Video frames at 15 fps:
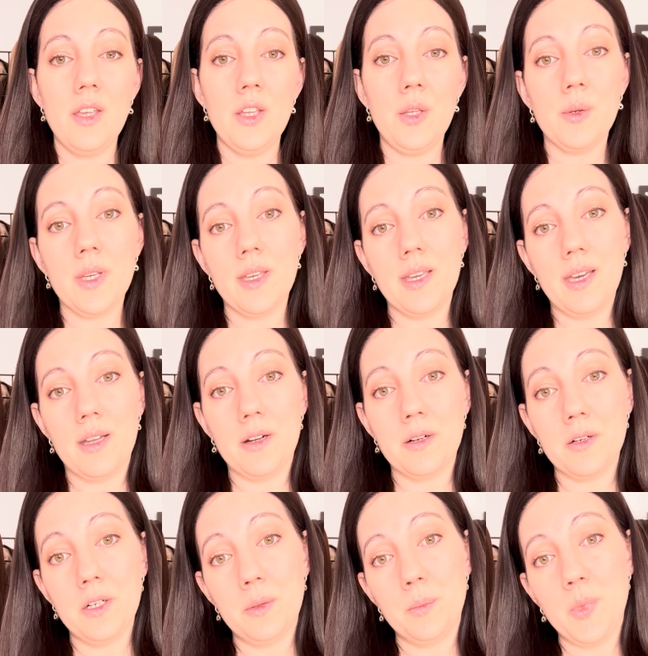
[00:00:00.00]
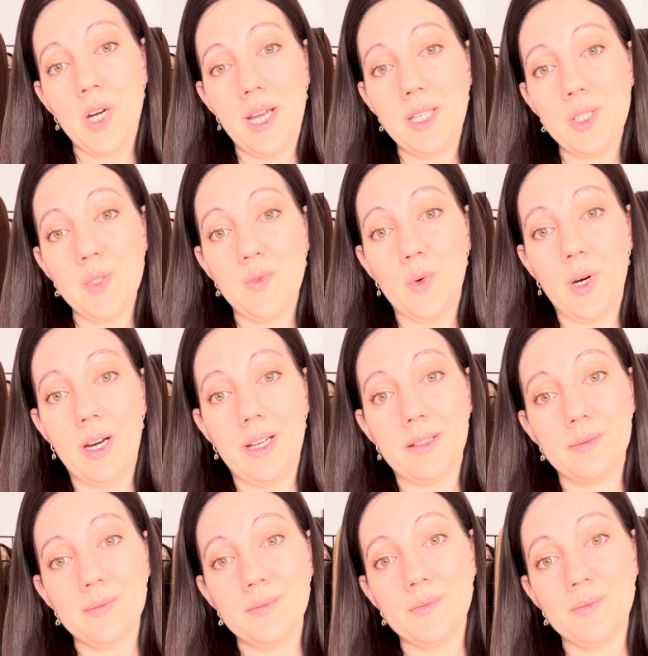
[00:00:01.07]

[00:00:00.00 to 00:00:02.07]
you can get a good price for it.